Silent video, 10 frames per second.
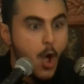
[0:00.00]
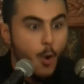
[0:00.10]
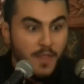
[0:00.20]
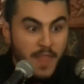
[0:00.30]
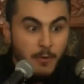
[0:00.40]

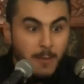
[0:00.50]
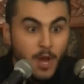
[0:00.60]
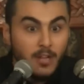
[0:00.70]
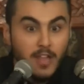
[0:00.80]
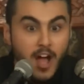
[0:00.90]
When they remember
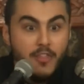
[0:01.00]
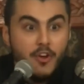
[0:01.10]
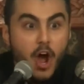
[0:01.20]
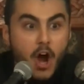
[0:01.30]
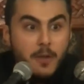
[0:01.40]
Allah,
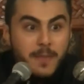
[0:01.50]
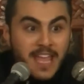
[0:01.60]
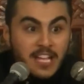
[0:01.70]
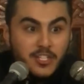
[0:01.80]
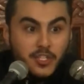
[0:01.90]
their heart
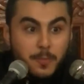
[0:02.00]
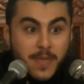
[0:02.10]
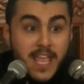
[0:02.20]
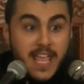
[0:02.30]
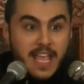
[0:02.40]
begins to
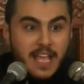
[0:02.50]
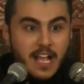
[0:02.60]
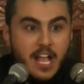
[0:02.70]
beat.